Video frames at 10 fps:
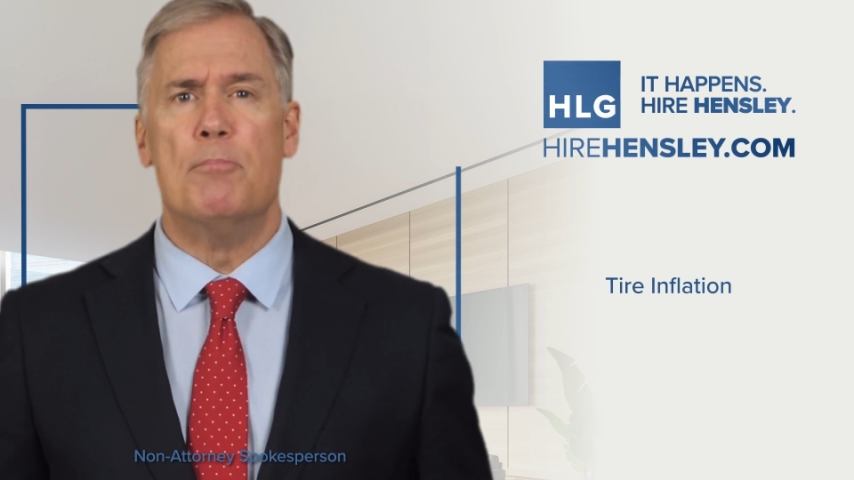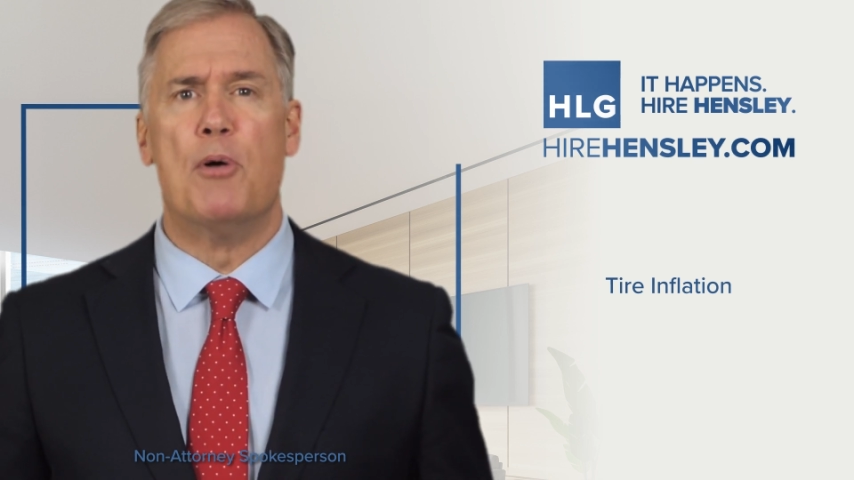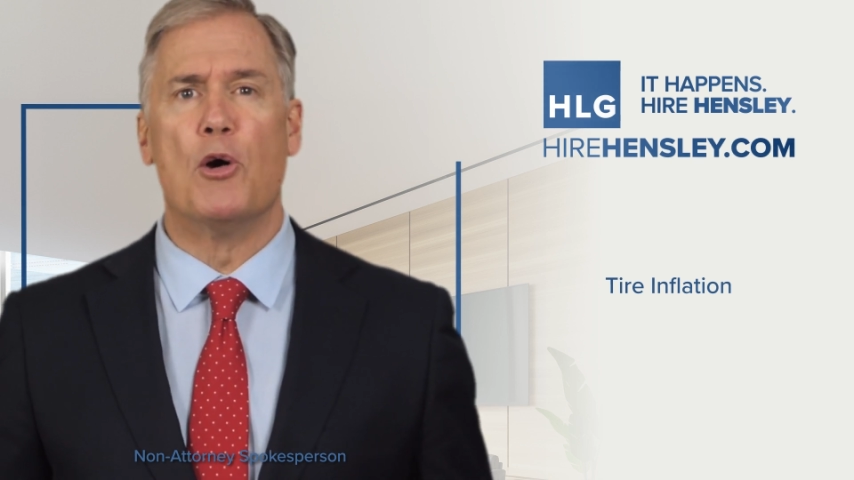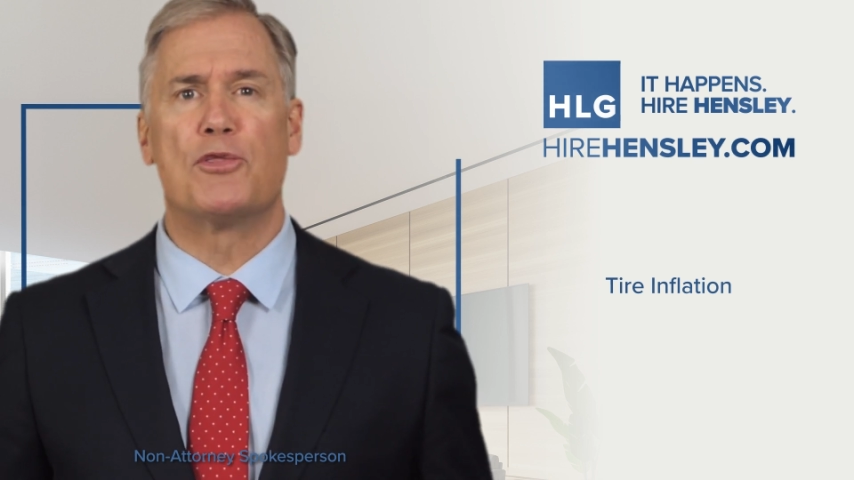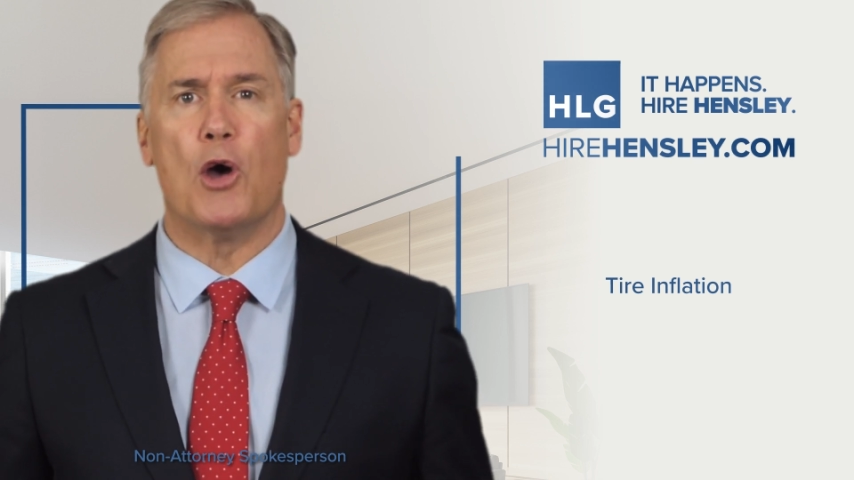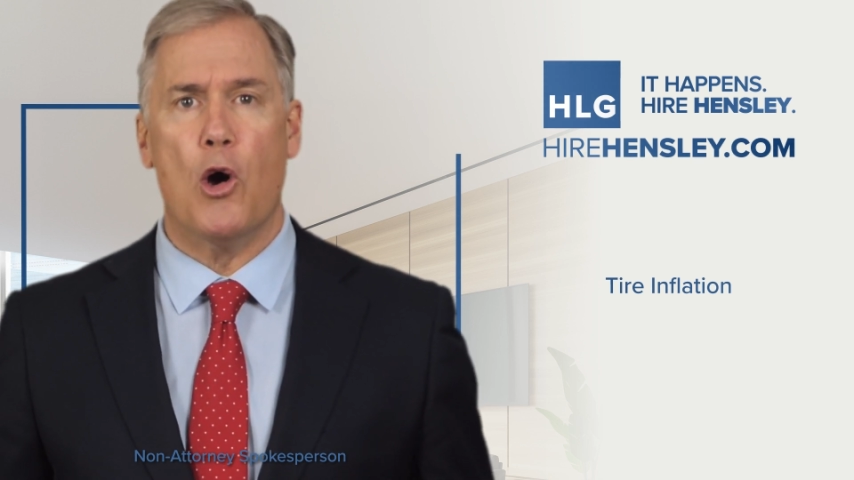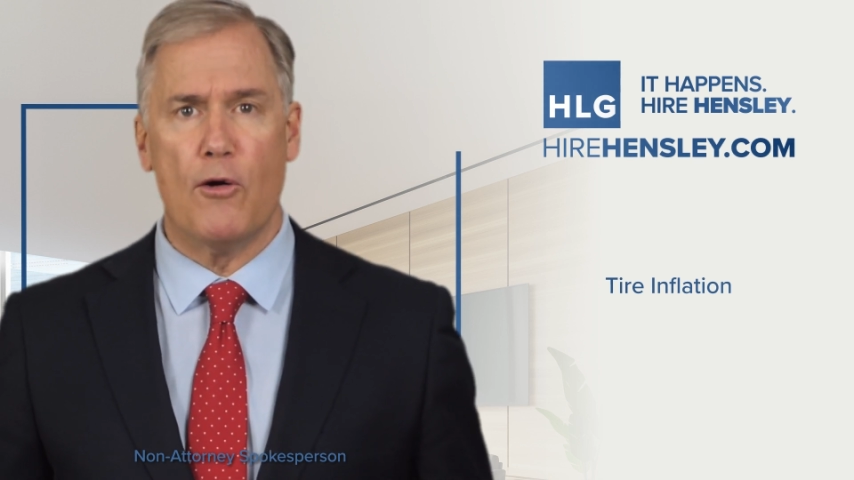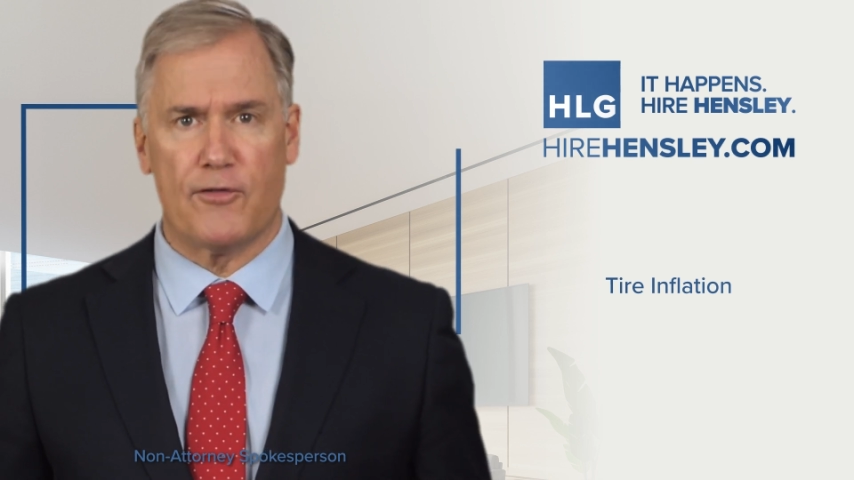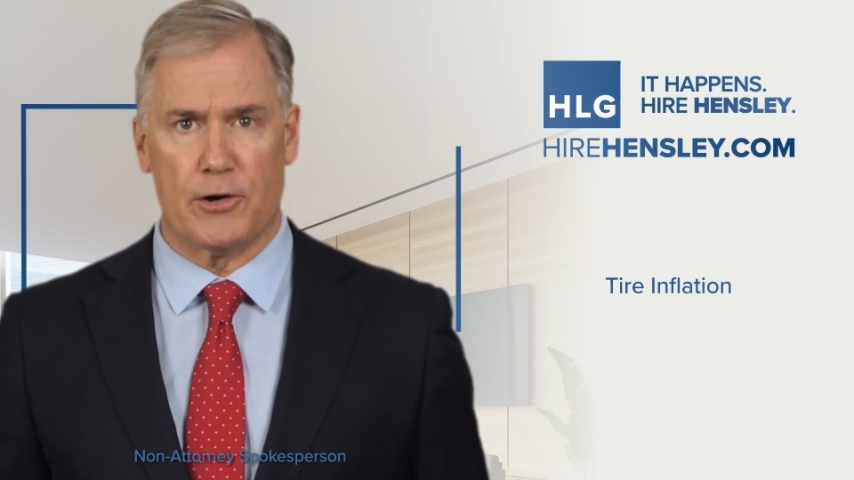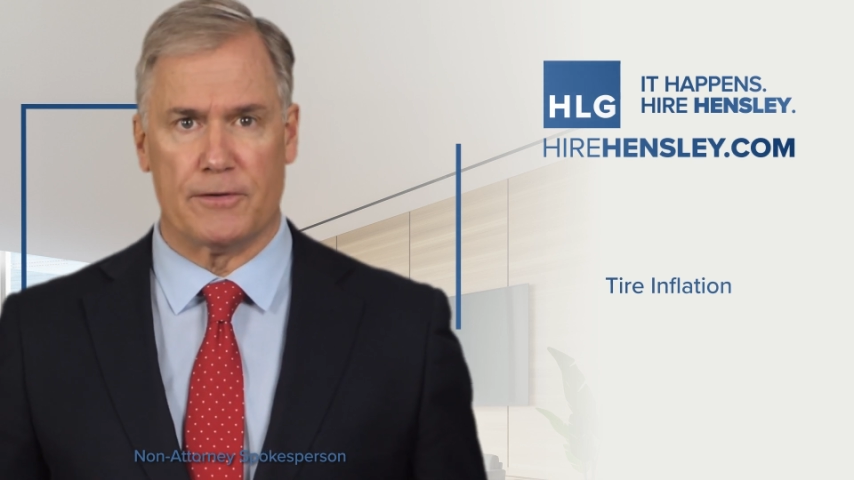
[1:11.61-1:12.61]
Both
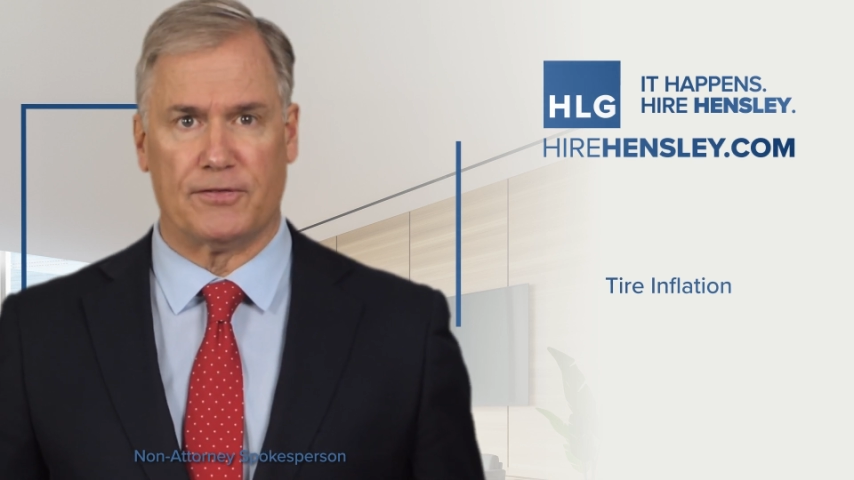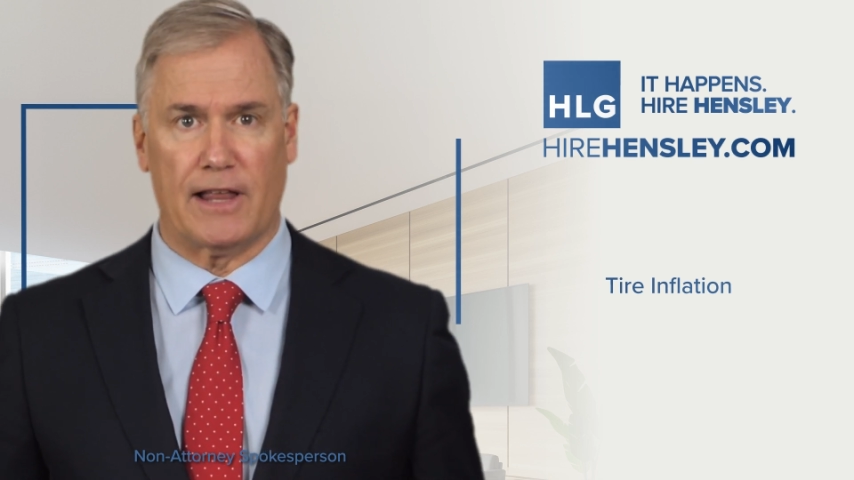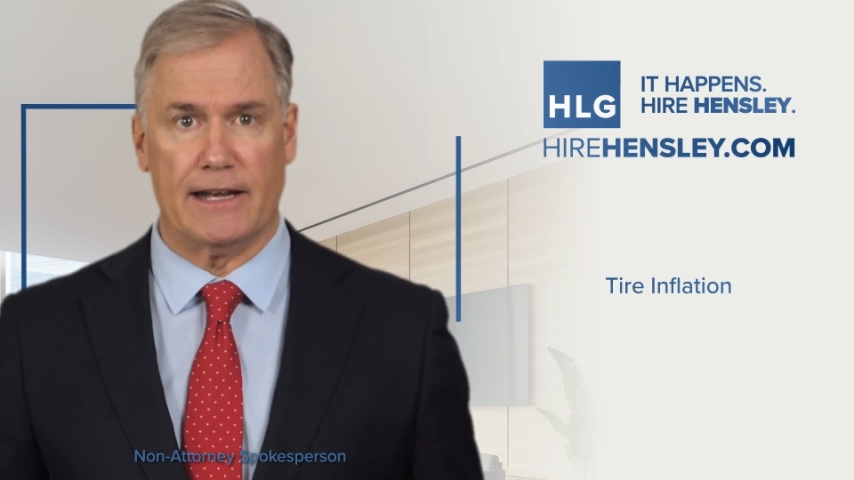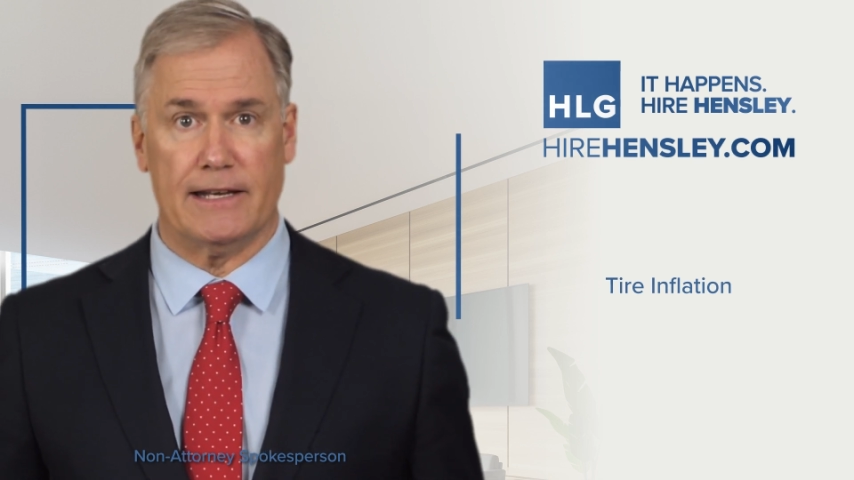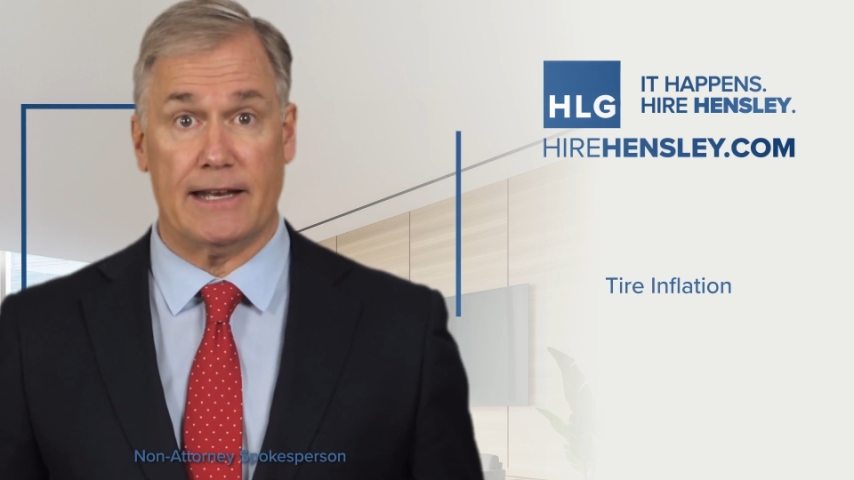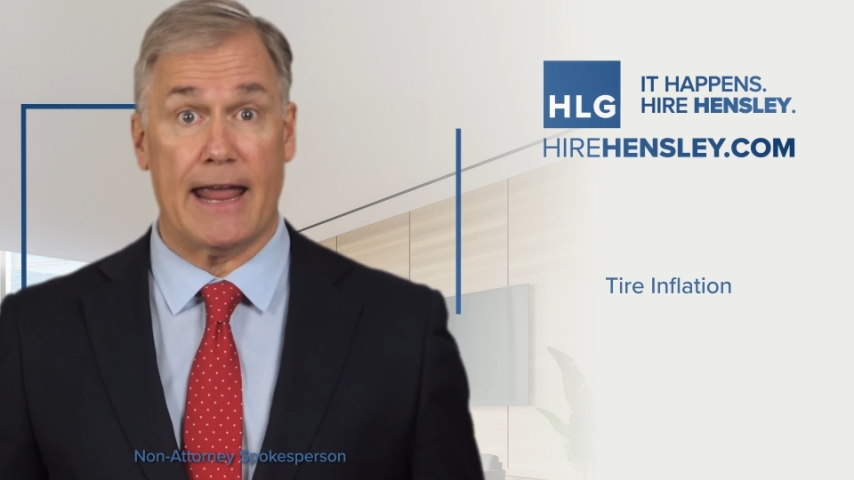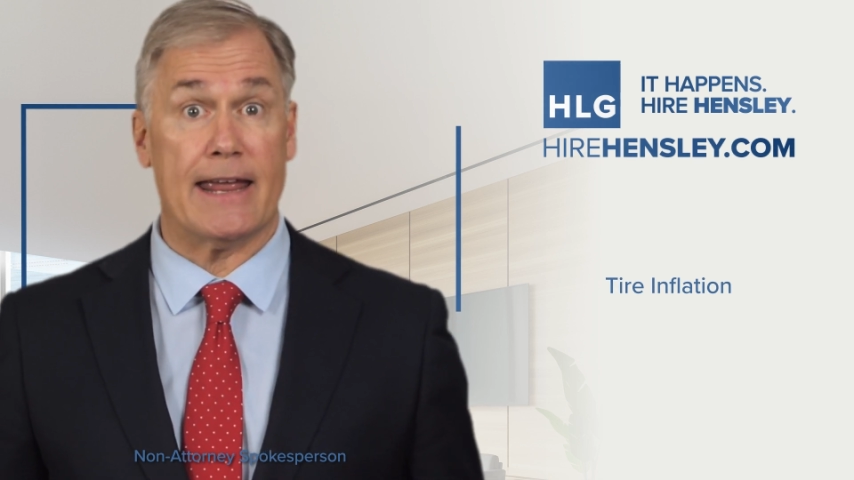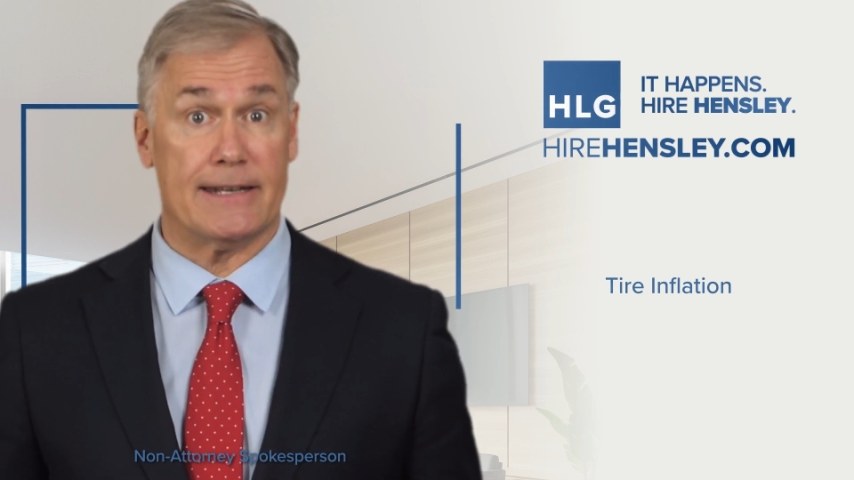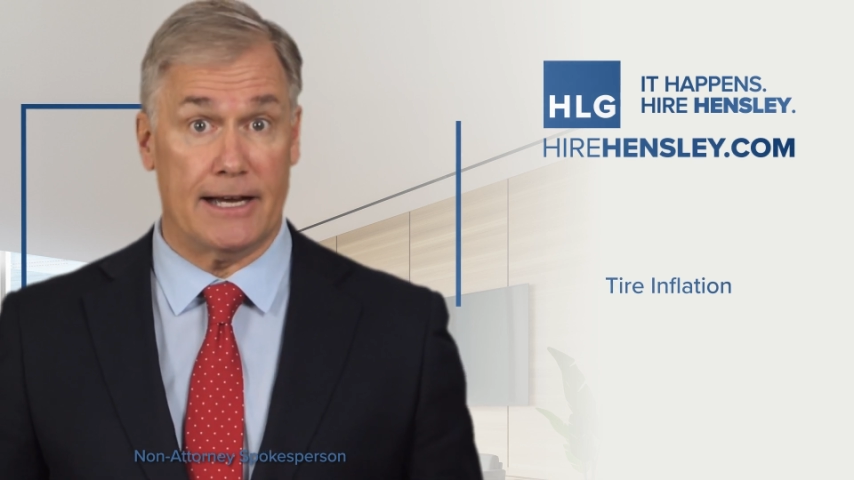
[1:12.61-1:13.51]
overinflated and